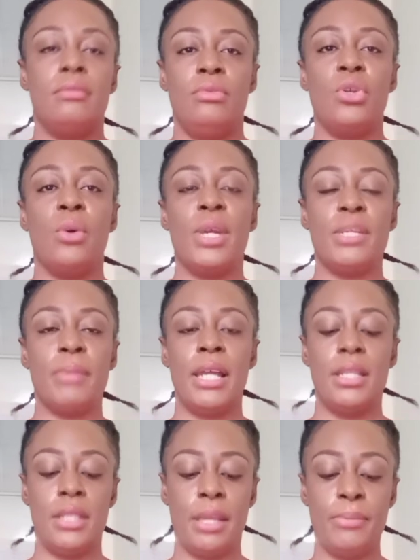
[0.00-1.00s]
don't watch my
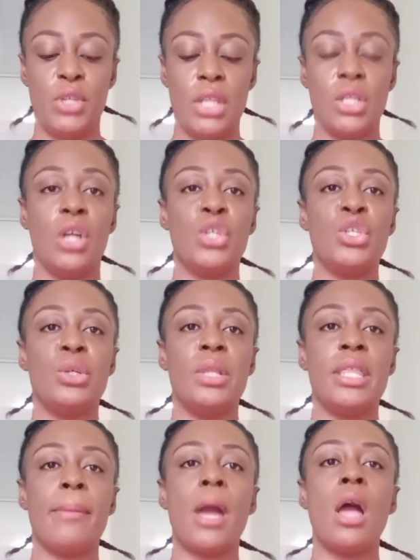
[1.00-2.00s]
hands, I'm trying to control them.